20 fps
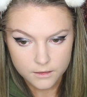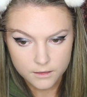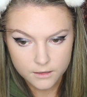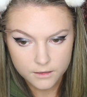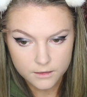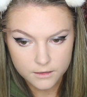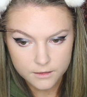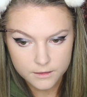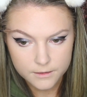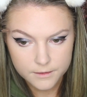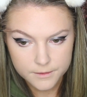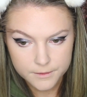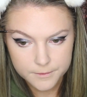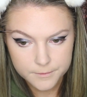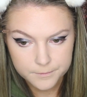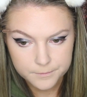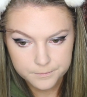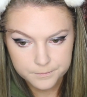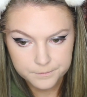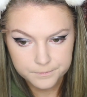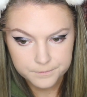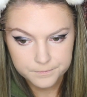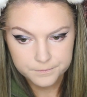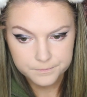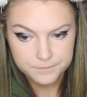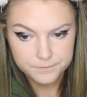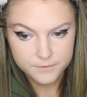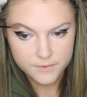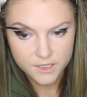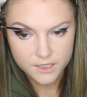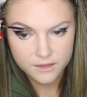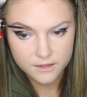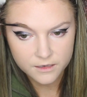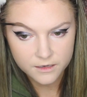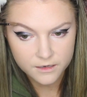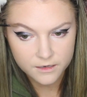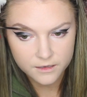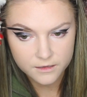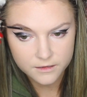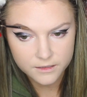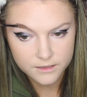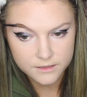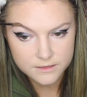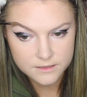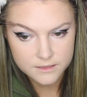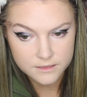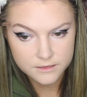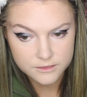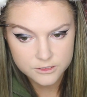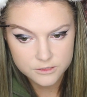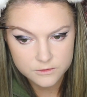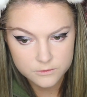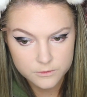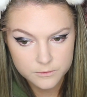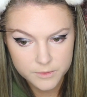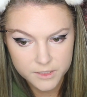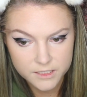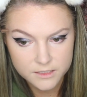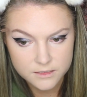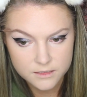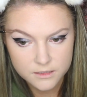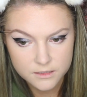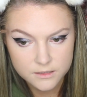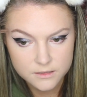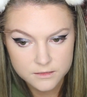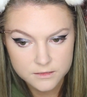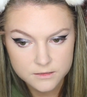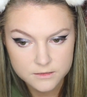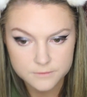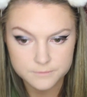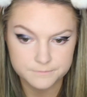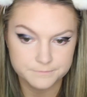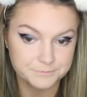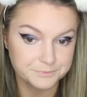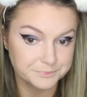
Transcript: And then I got lazy and just went back to this.